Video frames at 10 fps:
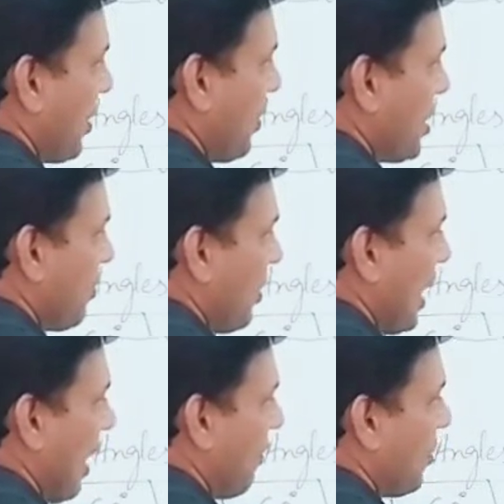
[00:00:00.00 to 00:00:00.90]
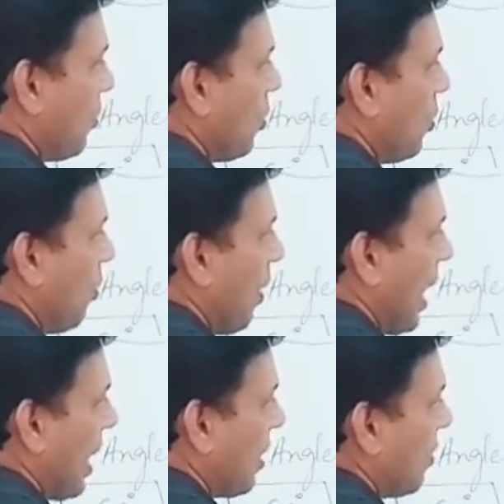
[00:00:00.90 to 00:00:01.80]
It means we have to go
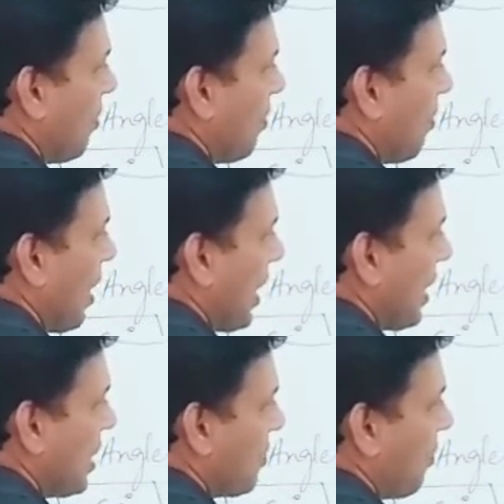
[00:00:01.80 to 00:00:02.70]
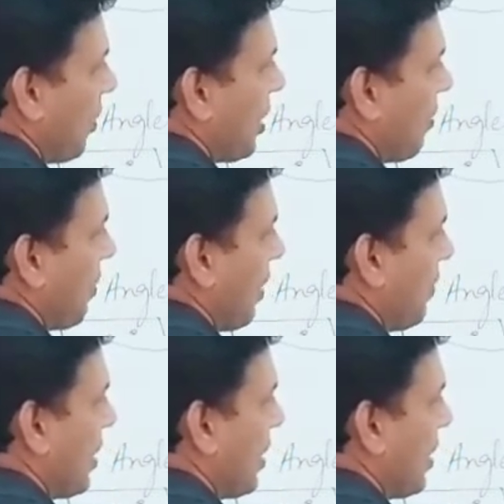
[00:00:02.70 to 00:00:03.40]
back minus 45 degree.